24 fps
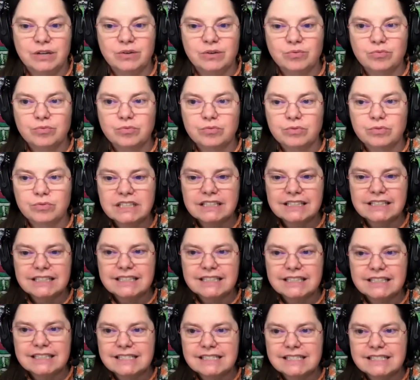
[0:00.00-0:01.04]
It really
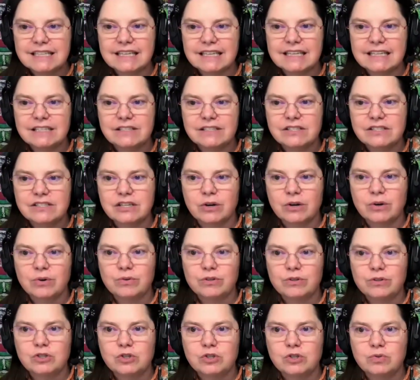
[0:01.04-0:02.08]
is the
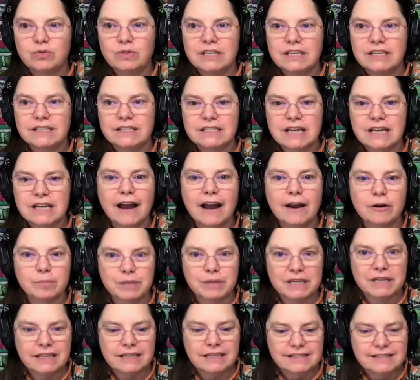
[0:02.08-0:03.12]
keystone to the entire
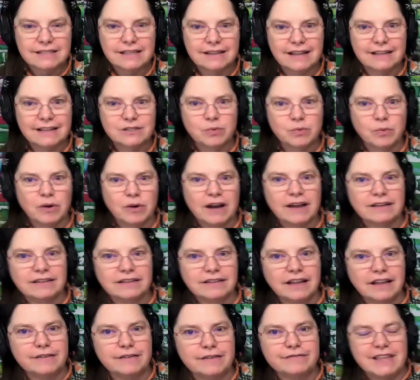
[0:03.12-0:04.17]
piece. And that's why I
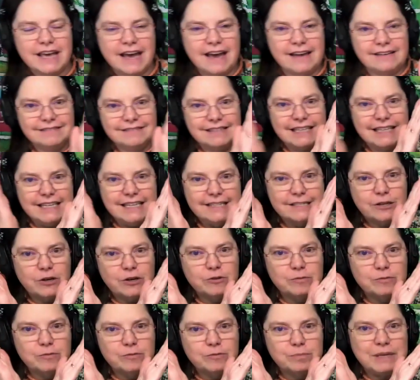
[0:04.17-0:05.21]
love that
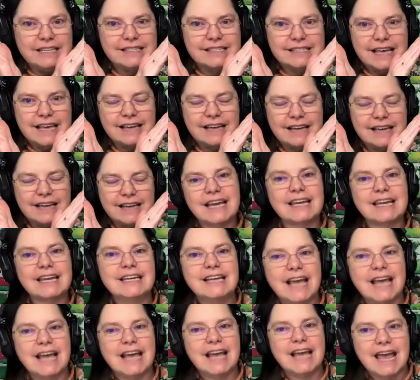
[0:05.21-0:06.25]
keystone piece, that
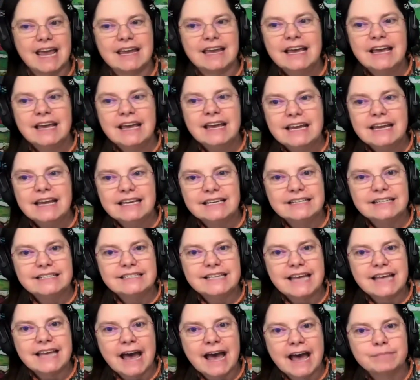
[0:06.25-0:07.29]
second A in
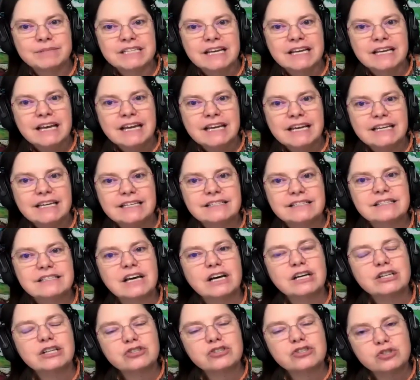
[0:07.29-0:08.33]
ADAPT is
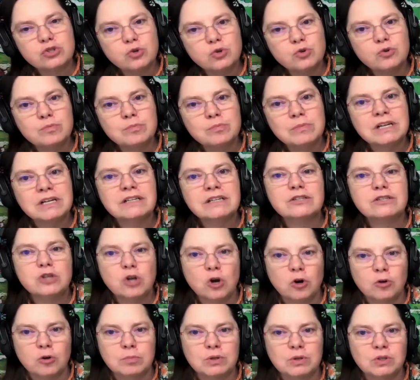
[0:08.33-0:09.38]
assume
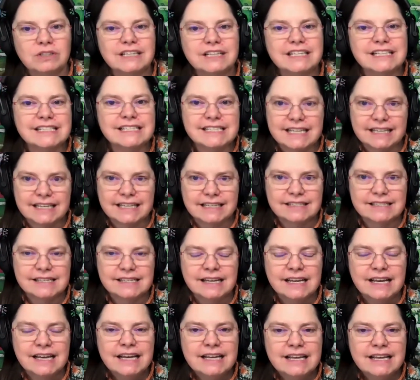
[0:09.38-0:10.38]
noble intent.